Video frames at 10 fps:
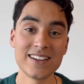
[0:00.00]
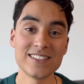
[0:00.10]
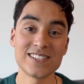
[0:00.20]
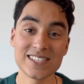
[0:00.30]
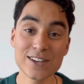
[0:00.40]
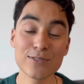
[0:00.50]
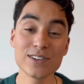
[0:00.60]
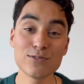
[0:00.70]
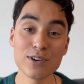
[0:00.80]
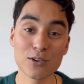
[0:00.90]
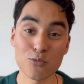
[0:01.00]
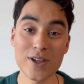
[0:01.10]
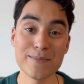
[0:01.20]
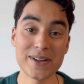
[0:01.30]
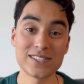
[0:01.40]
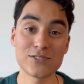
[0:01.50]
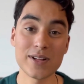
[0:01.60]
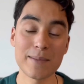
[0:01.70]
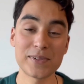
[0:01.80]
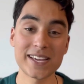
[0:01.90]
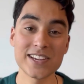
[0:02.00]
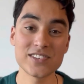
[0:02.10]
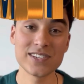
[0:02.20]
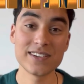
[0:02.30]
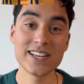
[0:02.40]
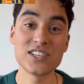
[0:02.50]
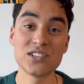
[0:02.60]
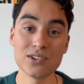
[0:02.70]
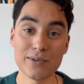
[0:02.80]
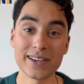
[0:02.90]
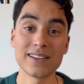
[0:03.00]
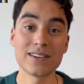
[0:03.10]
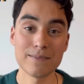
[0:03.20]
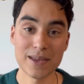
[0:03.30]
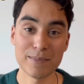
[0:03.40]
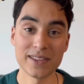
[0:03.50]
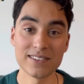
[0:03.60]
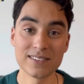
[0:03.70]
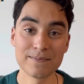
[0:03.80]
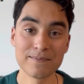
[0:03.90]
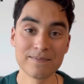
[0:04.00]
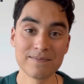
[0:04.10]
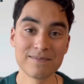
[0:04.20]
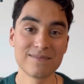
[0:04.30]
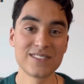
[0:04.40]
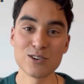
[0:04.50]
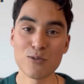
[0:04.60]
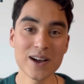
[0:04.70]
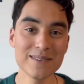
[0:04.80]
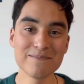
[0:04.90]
The secret to a great med school application is showing commitment. To what?